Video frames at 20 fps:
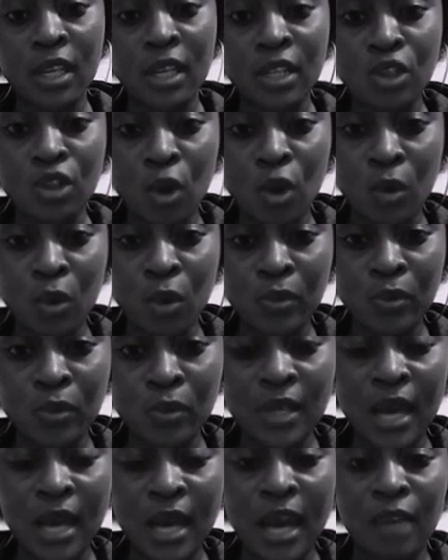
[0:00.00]
idioms
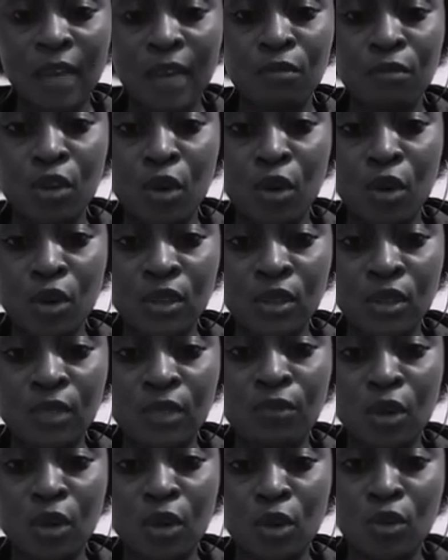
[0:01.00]
and various
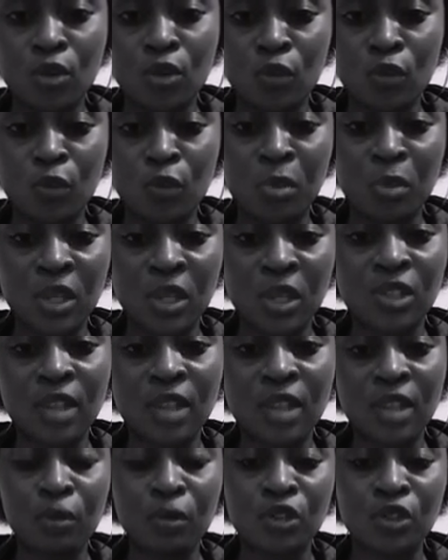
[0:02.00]
figures of speech that
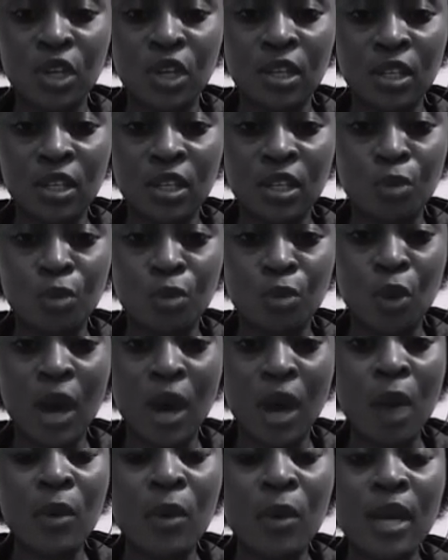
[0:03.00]
are portrayed in this book.
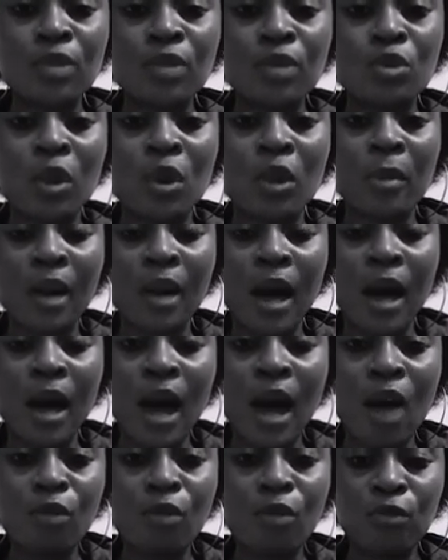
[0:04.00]
And we get to talk about
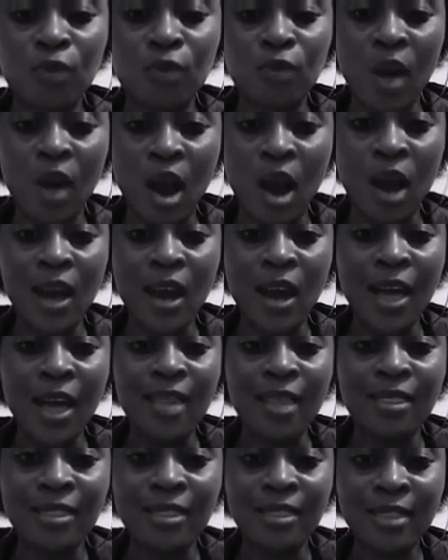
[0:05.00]
how far
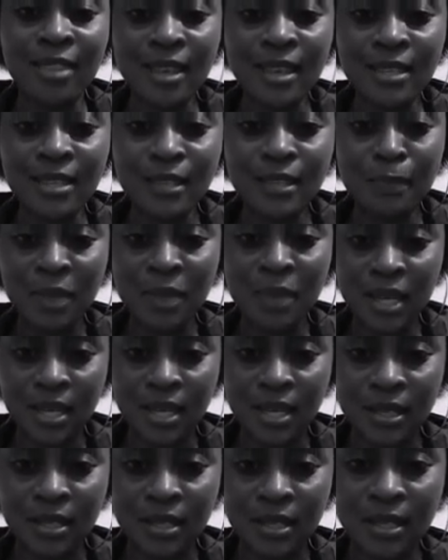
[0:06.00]
this
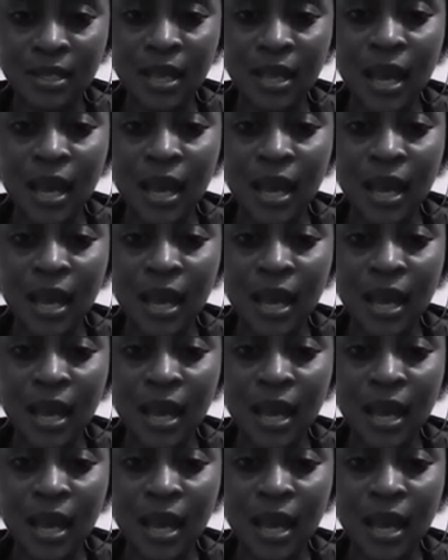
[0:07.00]
piece